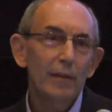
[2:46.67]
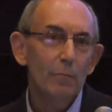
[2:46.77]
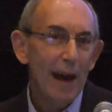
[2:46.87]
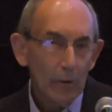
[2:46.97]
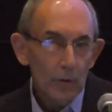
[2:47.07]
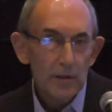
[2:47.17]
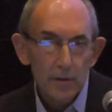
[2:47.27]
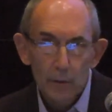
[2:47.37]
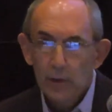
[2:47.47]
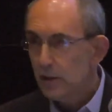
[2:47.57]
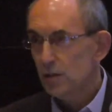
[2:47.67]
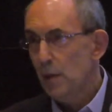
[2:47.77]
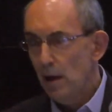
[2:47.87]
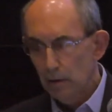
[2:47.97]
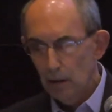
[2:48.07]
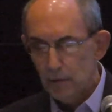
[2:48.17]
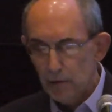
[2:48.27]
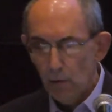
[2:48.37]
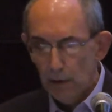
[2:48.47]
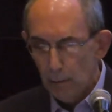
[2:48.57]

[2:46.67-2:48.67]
the boundaries of the municipality of Detroit,